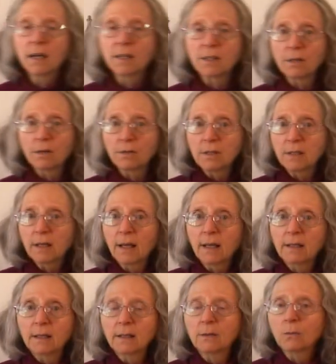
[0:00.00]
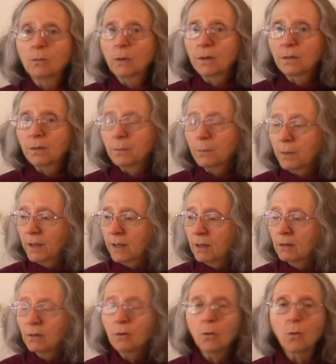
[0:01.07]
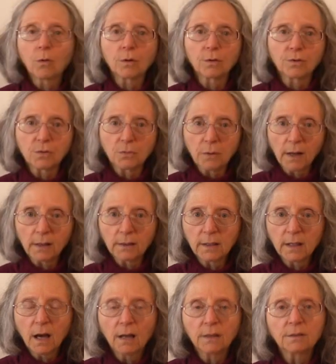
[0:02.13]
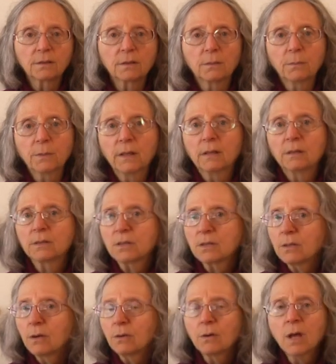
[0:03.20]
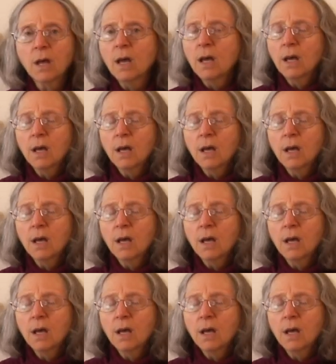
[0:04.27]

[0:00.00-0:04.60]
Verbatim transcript: associated with the peel or directly under the peel. So